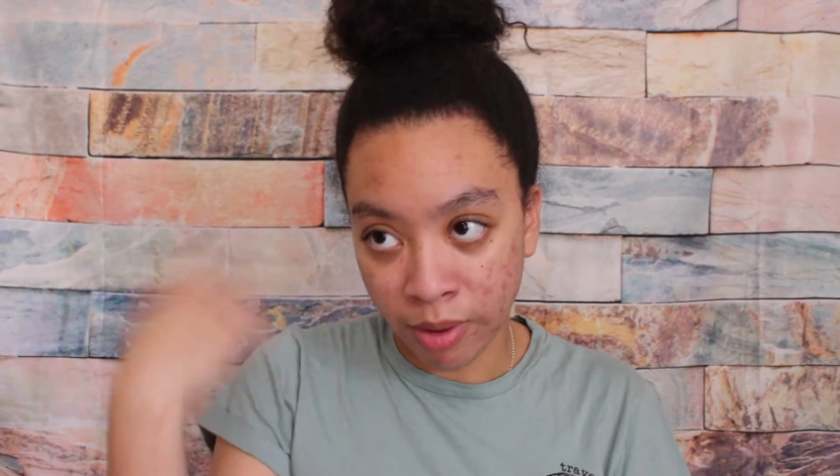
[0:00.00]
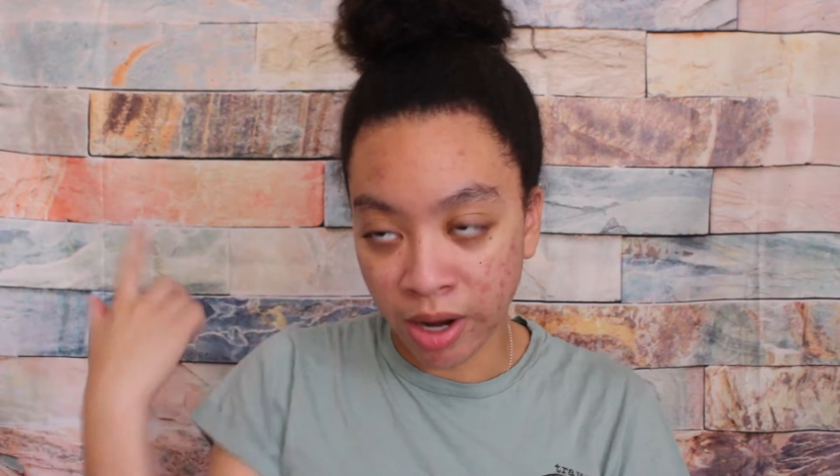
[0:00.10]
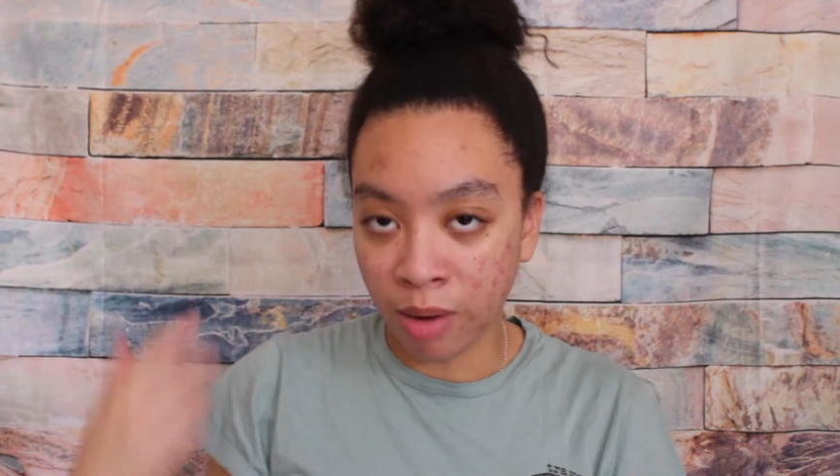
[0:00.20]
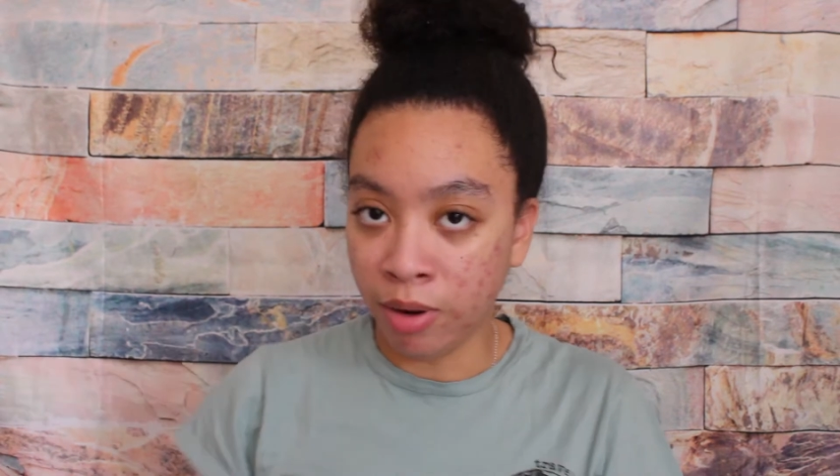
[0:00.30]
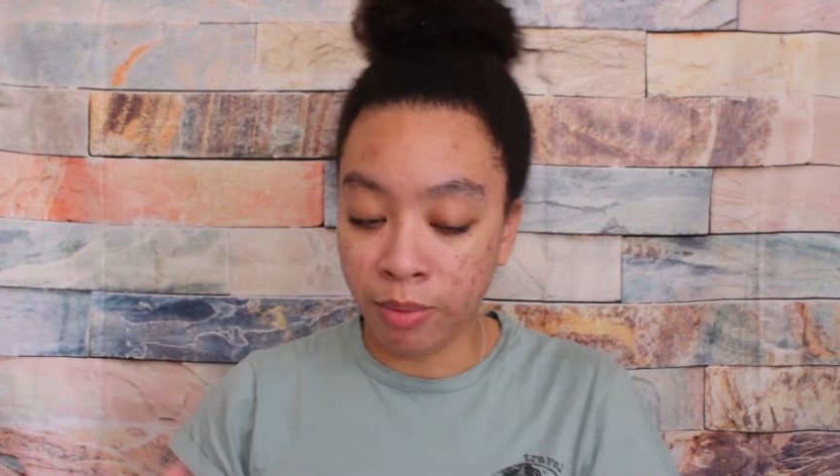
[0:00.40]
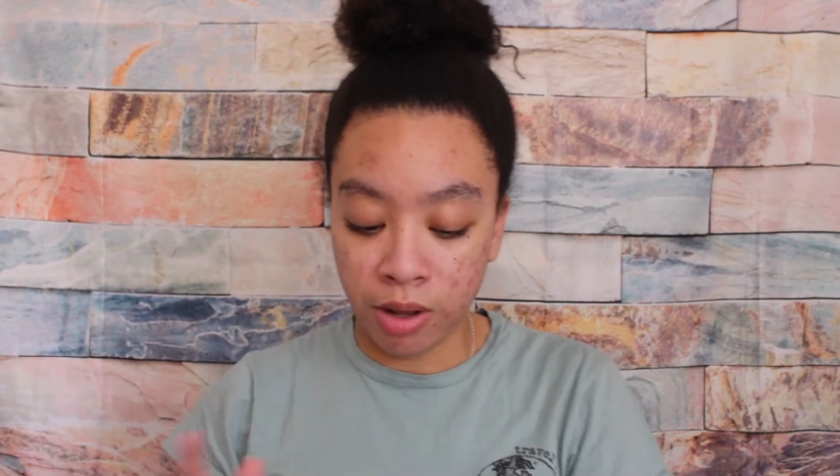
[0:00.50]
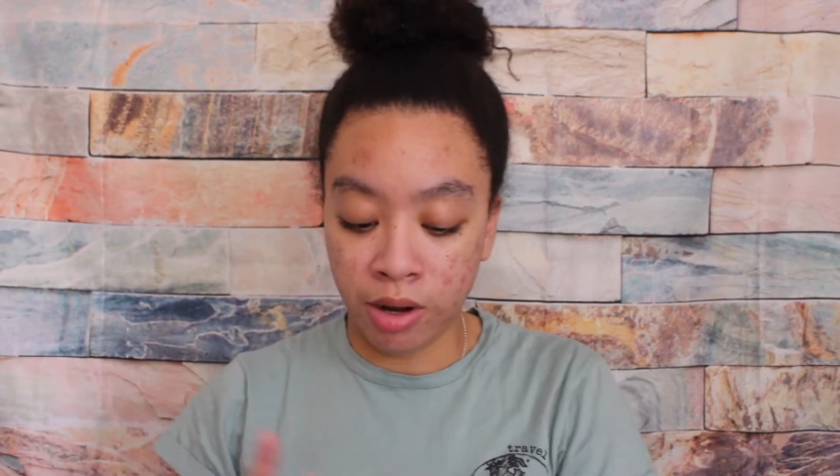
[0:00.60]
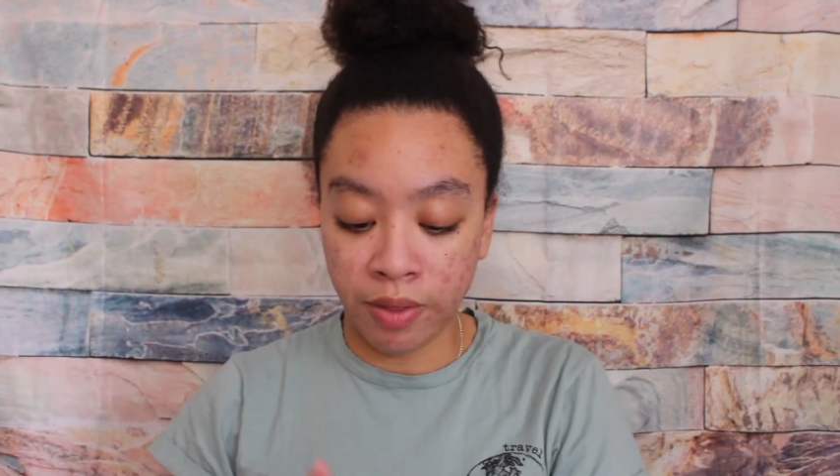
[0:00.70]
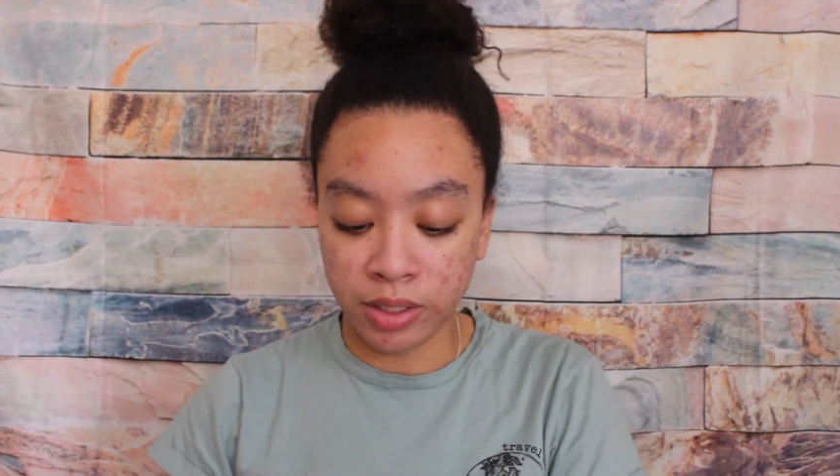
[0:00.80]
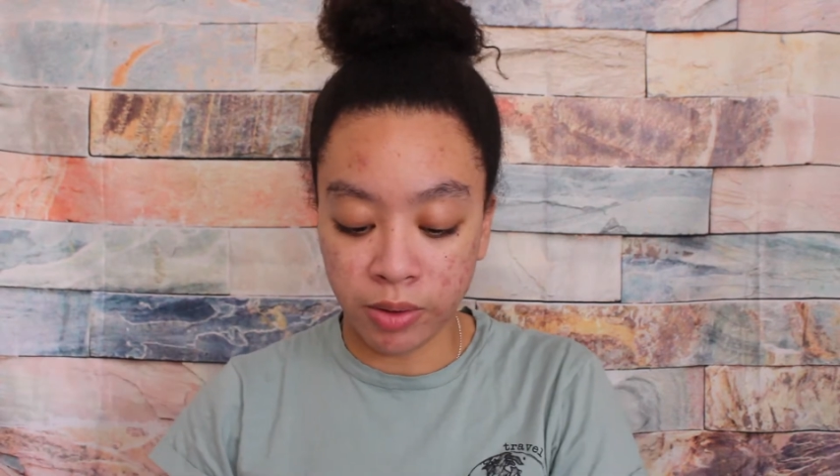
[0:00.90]
my hair up in a bun,
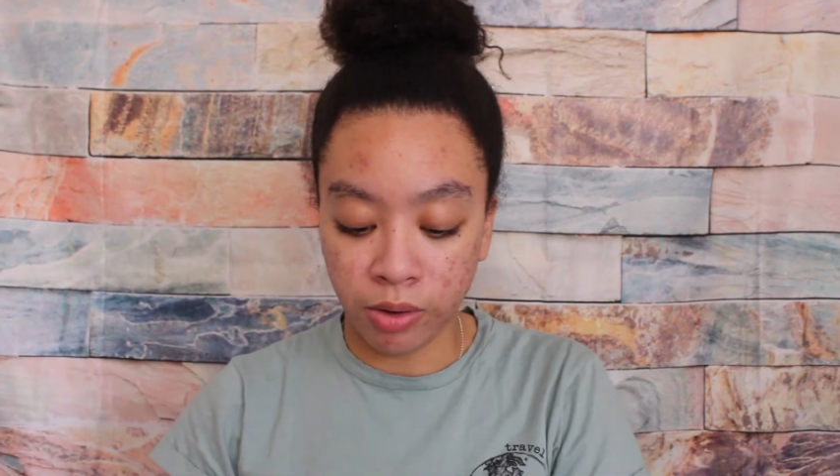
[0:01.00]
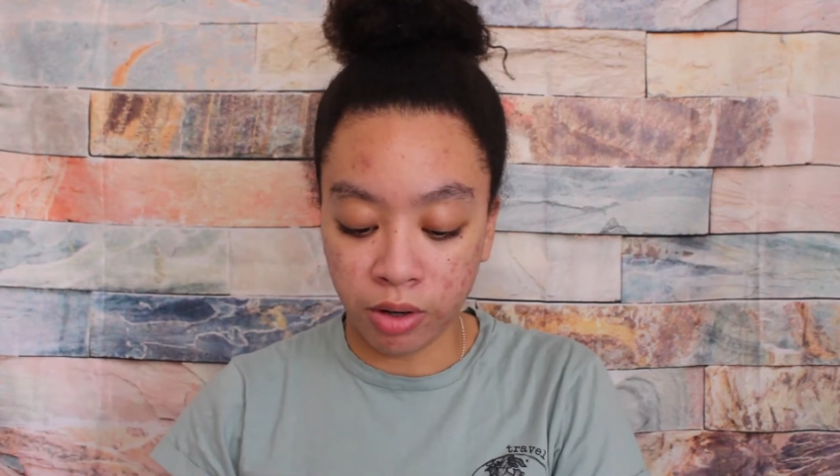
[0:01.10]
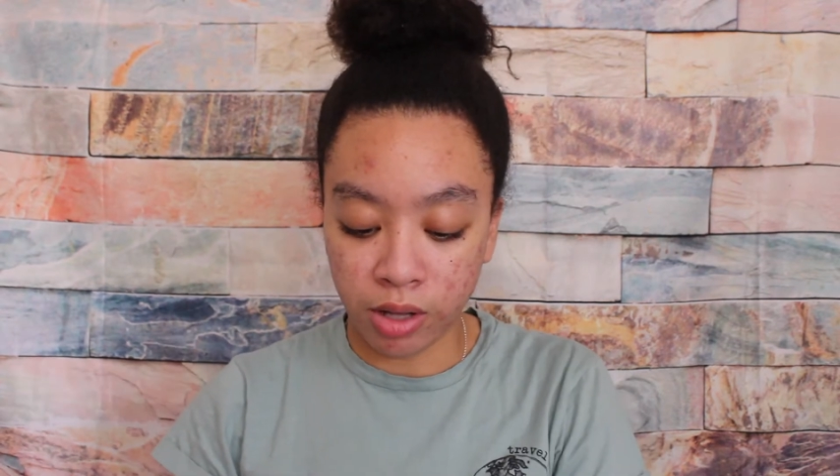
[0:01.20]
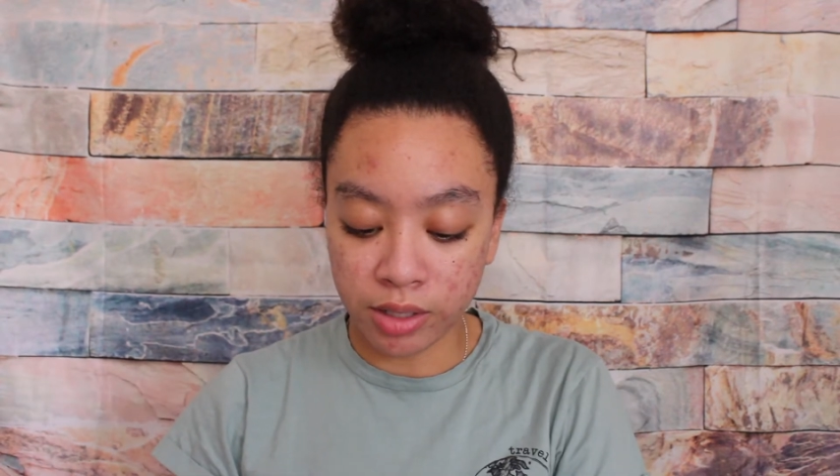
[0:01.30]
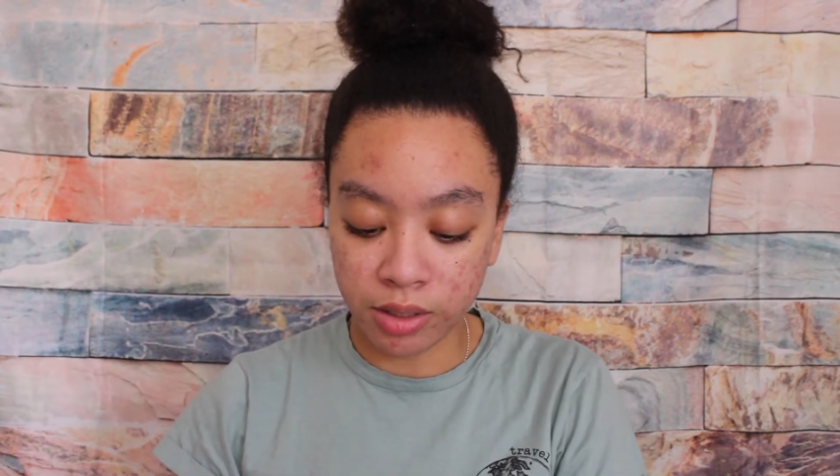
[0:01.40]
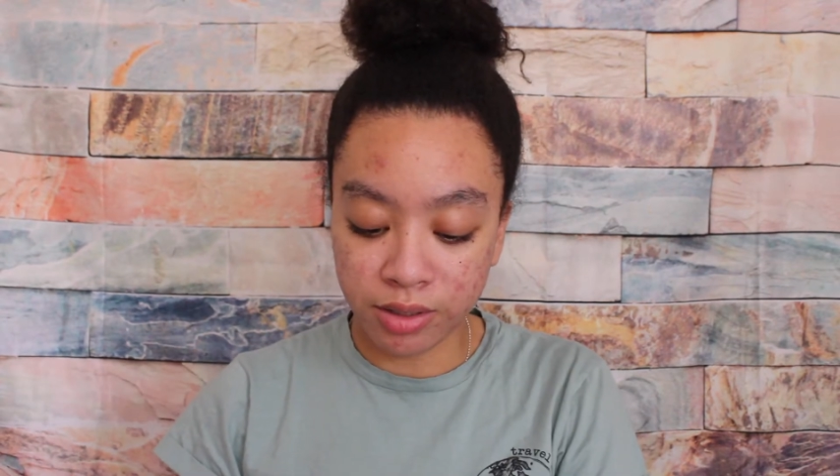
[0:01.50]
and that's how I go to class.